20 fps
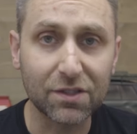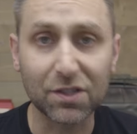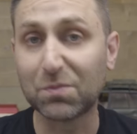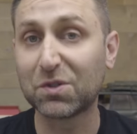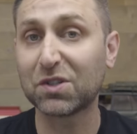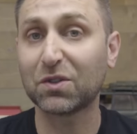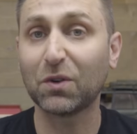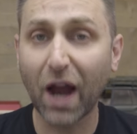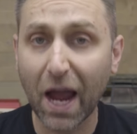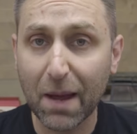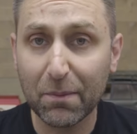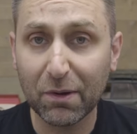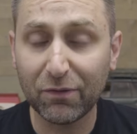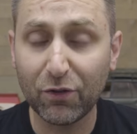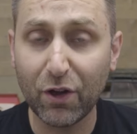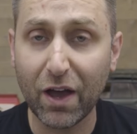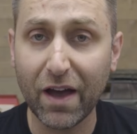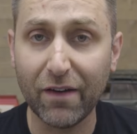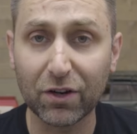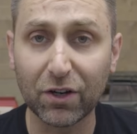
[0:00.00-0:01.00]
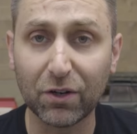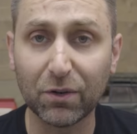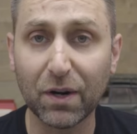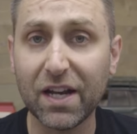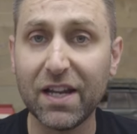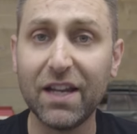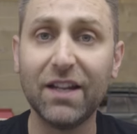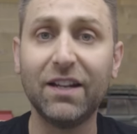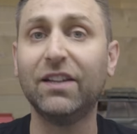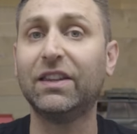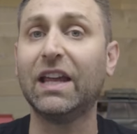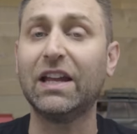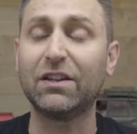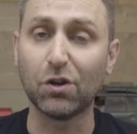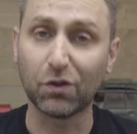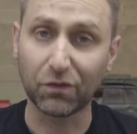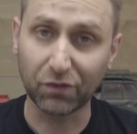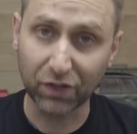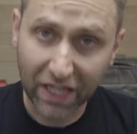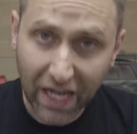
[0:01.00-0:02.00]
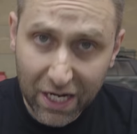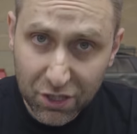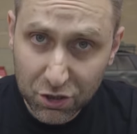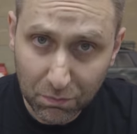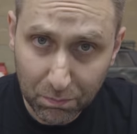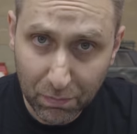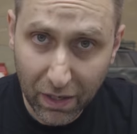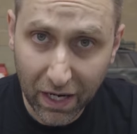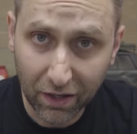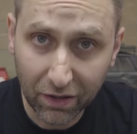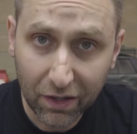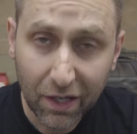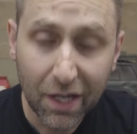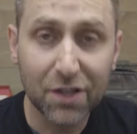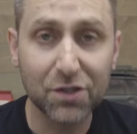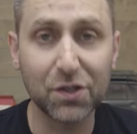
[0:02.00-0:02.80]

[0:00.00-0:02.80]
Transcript: subscribe if you haven't already, and hit that notification bell